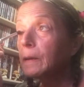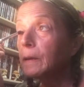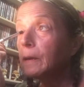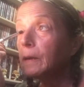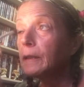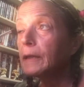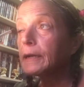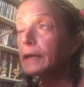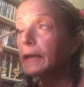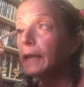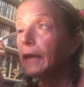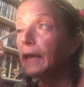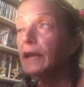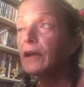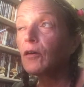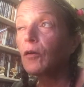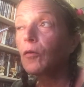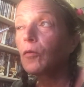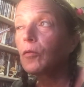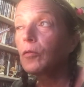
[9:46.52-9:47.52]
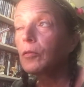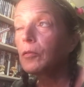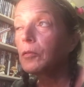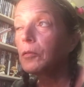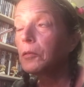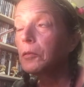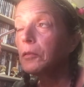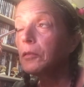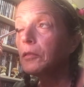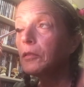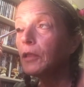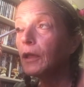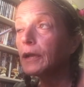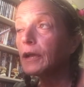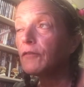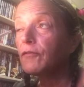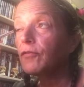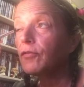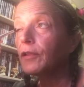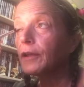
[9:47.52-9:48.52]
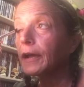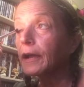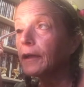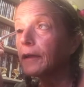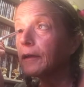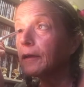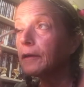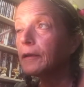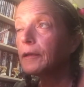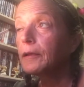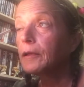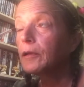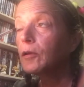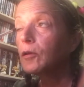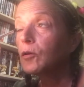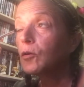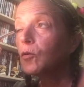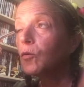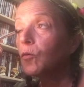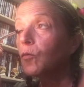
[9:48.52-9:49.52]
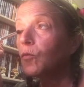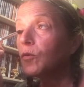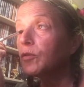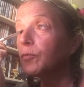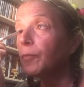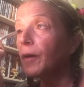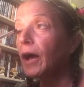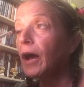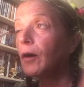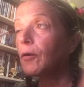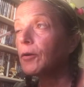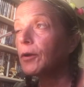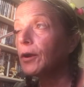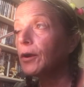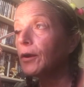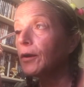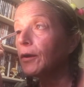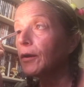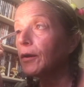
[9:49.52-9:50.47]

like an angle, like a flick with powder.